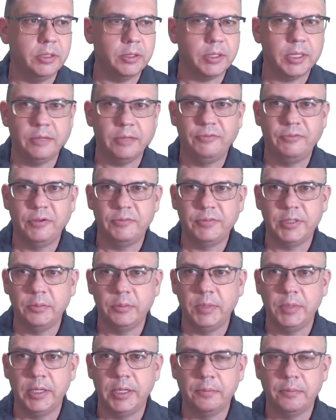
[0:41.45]
Okay,
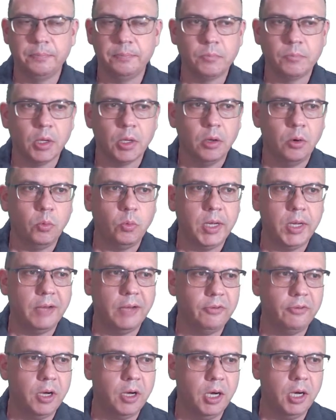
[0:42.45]
15-minute, we have
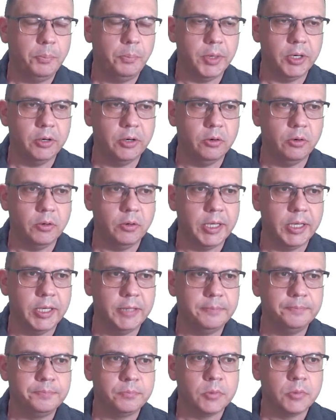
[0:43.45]
an up arrow,
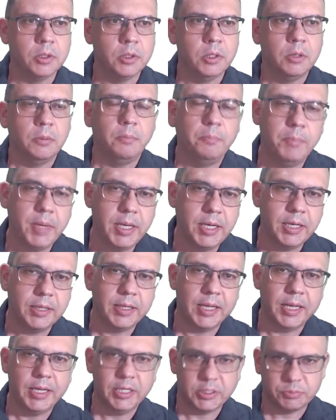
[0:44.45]
okay, meaning
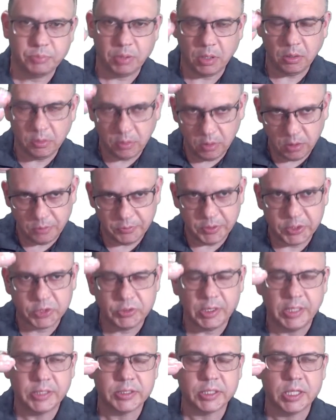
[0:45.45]
that it's probably going to
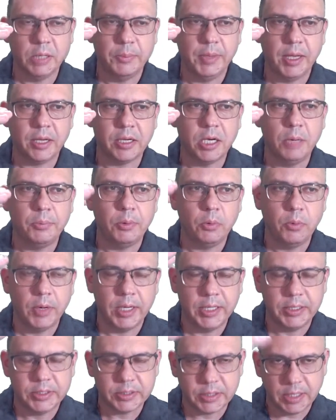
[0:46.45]
retrace and come back up a
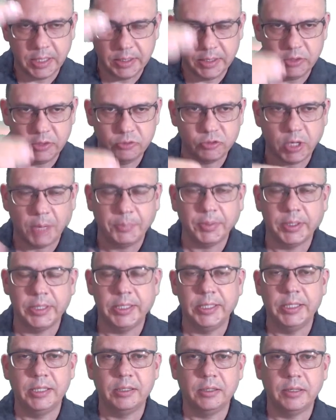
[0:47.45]
ways and then drop again